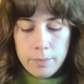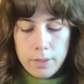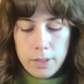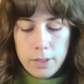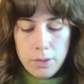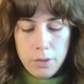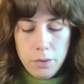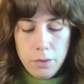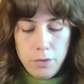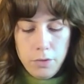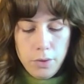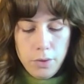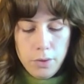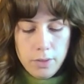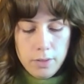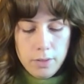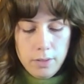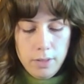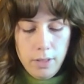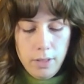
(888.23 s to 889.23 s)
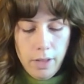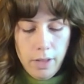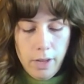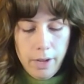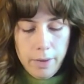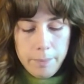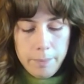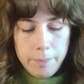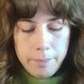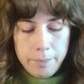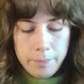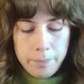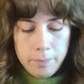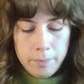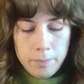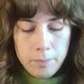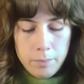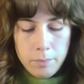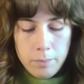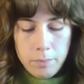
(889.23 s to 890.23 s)
don't know if you can see that.
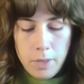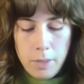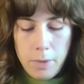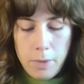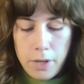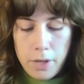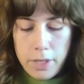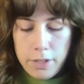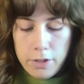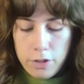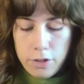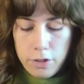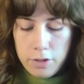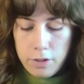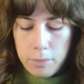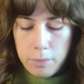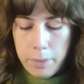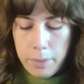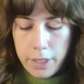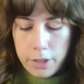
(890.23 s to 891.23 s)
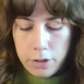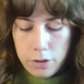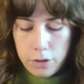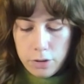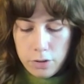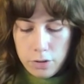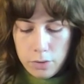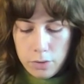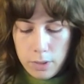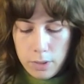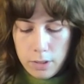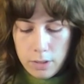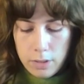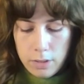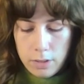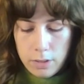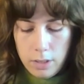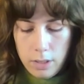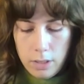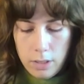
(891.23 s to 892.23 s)
Maybe I'll insert some pictures so we can
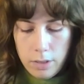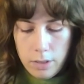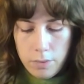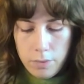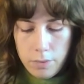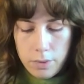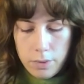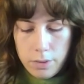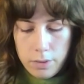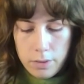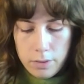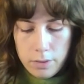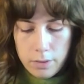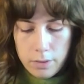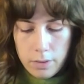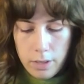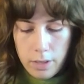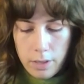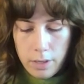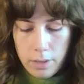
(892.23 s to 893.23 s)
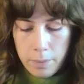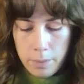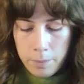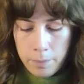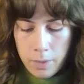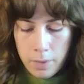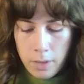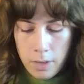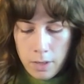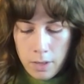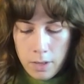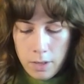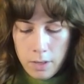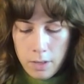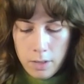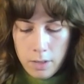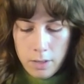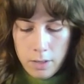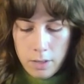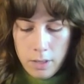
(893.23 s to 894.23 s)
see kind of what it looks like.
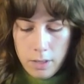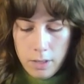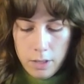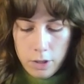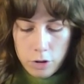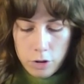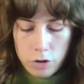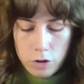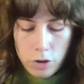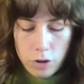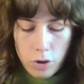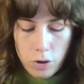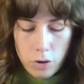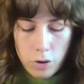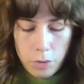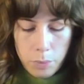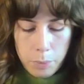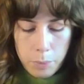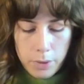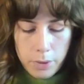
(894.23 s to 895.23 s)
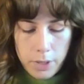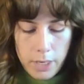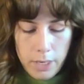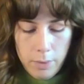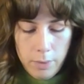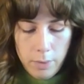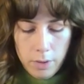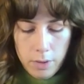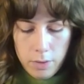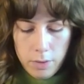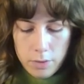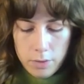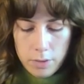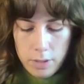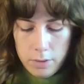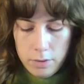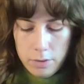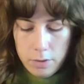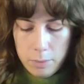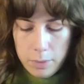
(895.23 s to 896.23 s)
It looks so pretty with all those
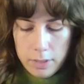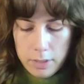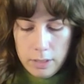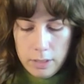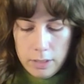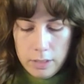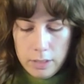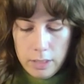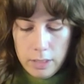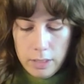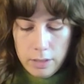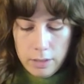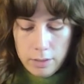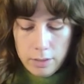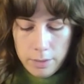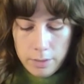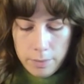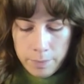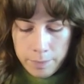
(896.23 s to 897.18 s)
colors mixing together.